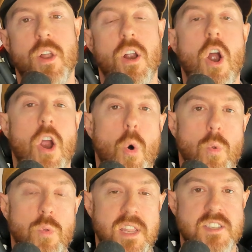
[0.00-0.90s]
There are
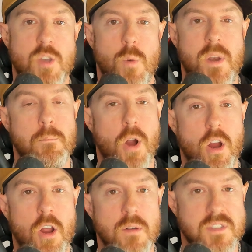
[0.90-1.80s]
only so many
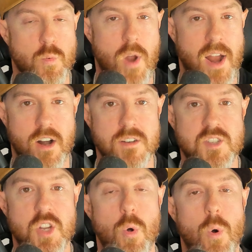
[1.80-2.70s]
Barkovs and
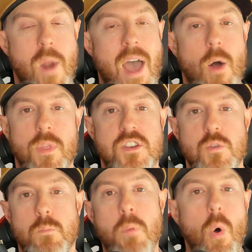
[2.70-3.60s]
Reinhardts to go around that
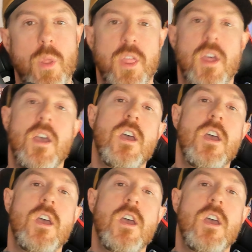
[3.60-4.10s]
do both.